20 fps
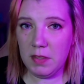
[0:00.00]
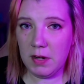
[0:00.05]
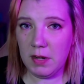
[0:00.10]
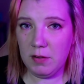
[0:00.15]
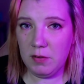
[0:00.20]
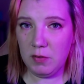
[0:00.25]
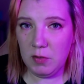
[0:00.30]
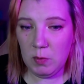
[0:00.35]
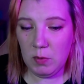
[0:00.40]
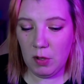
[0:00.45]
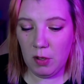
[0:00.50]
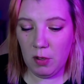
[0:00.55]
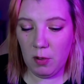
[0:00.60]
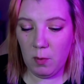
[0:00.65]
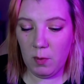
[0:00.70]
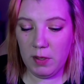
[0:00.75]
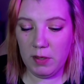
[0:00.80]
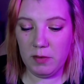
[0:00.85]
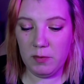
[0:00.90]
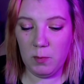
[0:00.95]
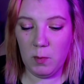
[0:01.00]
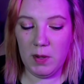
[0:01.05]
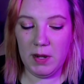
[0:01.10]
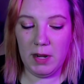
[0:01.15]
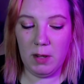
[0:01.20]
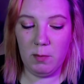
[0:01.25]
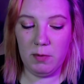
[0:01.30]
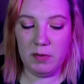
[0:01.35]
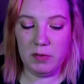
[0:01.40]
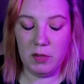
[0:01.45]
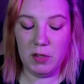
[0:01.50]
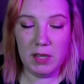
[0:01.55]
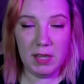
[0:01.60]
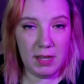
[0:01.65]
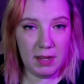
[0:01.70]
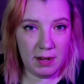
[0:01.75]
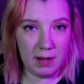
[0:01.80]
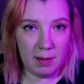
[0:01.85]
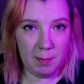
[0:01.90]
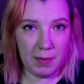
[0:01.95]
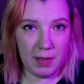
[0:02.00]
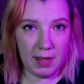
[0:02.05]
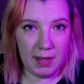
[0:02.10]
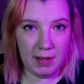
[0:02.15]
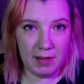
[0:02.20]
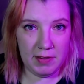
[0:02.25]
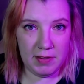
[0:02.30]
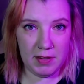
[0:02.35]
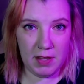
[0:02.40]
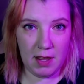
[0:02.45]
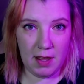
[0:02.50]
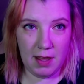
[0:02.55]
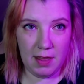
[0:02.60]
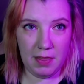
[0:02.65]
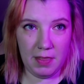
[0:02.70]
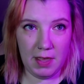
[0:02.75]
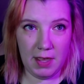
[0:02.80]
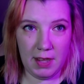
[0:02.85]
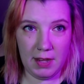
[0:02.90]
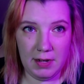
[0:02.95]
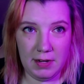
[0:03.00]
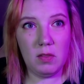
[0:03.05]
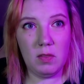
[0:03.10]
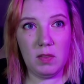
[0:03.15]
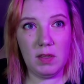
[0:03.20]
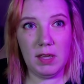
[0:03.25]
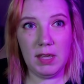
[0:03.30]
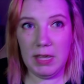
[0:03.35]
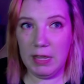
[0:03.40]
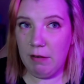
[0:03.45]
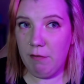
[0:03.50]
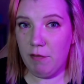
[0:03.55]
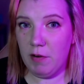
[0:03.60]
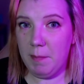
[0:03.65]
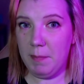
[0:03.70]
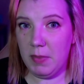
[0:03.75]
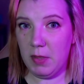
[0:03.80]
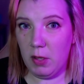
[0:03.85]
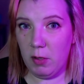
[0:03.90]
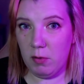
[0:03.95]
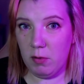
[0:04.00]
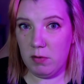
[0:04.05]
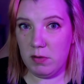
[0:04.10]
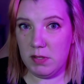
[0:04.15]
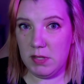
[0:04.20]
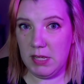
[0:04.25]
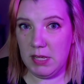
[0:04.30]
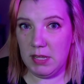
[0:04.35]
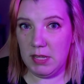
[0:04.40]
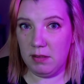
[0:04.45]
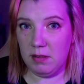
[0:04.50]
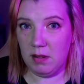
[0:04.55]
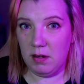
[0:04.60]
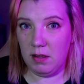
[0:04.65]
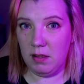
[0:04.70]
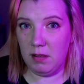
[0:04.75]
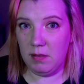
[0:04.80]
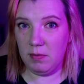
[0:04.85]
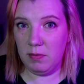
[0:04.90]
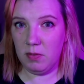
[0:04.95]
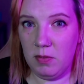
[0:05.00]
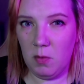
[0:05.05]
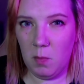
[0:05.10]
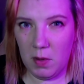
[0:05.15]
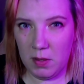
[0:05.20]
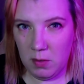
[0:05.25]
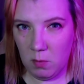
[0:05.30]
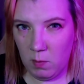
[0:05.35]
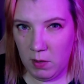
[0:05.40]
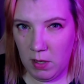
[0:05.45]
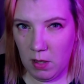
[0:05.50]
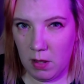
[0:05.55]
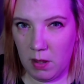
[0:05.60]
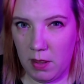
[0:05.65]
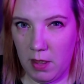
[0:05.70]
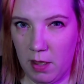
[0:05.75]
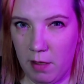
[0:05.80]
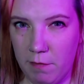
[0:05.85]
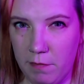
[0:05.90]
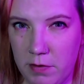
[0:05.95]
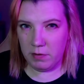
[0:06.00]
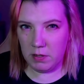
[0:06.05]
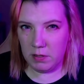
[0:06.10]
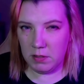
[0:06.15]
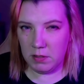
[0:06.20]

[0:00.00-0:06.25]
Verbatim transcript: I do know is when I was looking it up, I saw that the kid from the OC is in it, the one that we all loved,